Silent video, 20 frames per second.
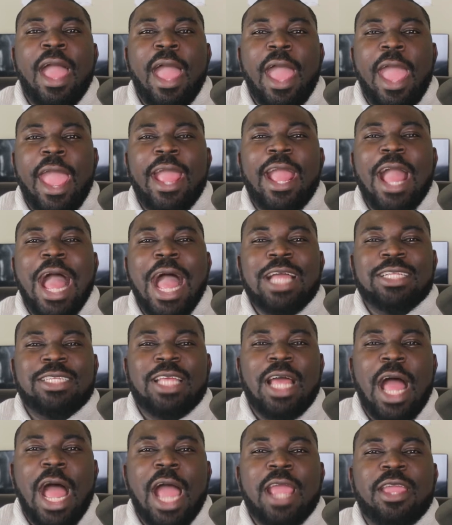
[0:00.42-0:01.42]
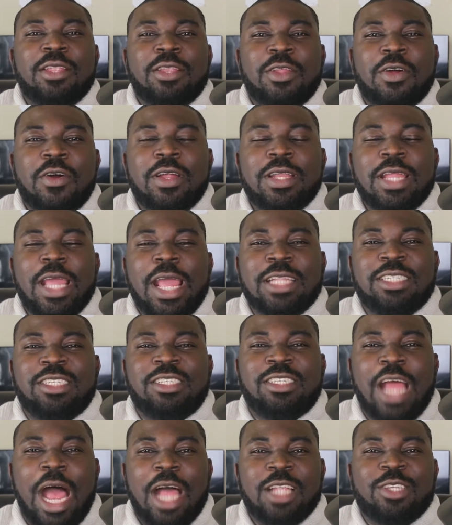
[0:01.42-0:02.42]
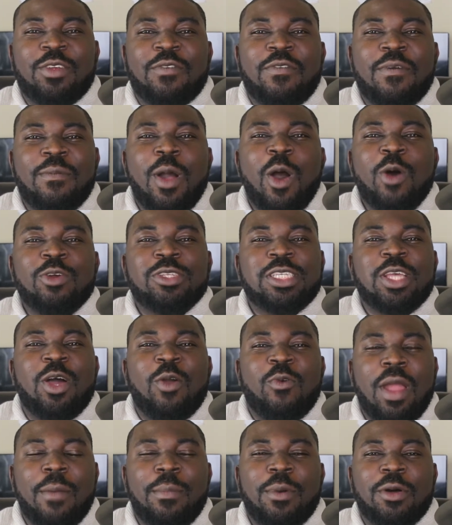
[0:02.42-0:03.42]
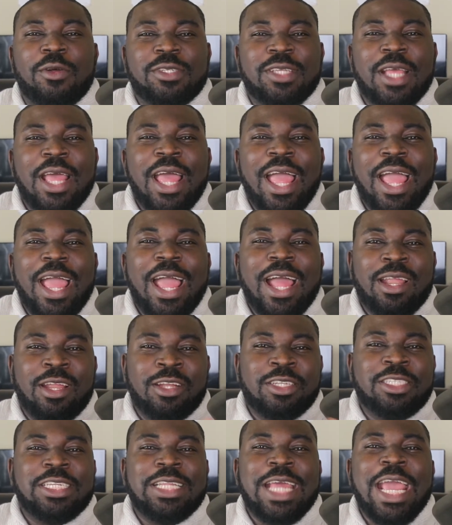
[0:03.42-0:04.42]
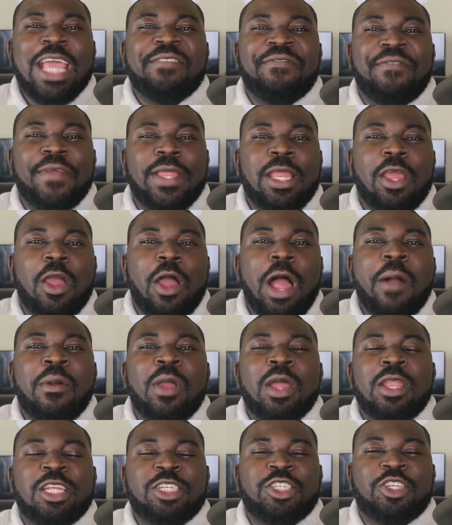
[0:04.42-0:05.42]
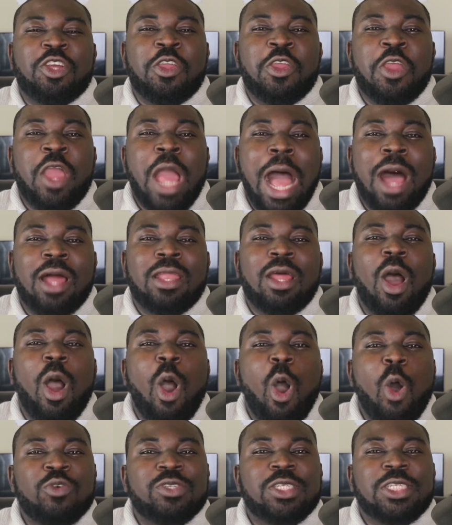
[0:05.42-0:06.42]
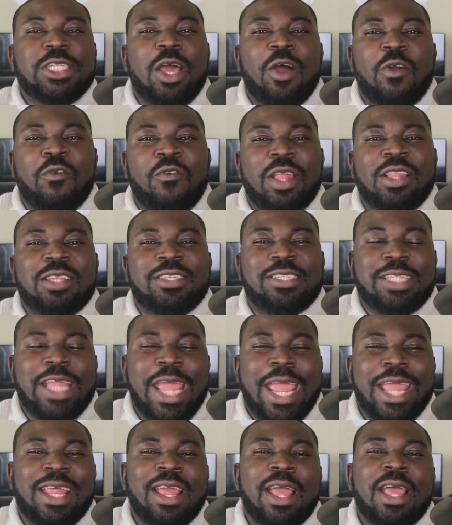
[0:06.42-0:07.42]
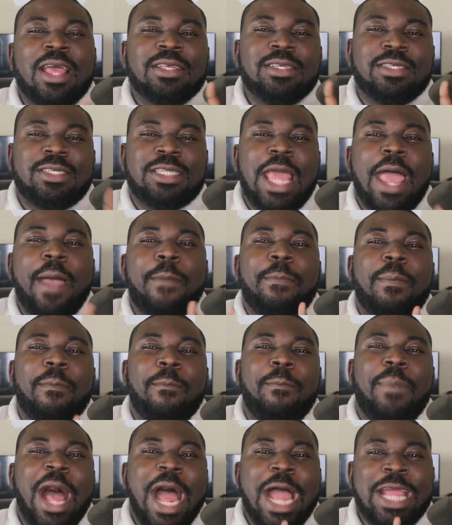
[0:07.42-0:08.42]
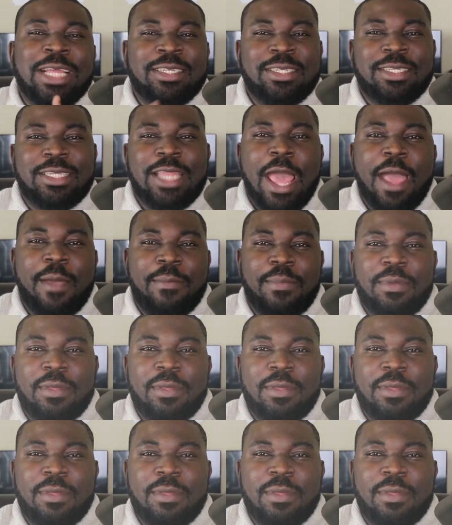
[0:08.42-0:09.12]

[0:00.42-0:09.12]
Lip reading: Hey guys, how you doing? It's Joshua from Wholesale Rebels, and on today's video I'm going to show you how to wholesale real estate step by step.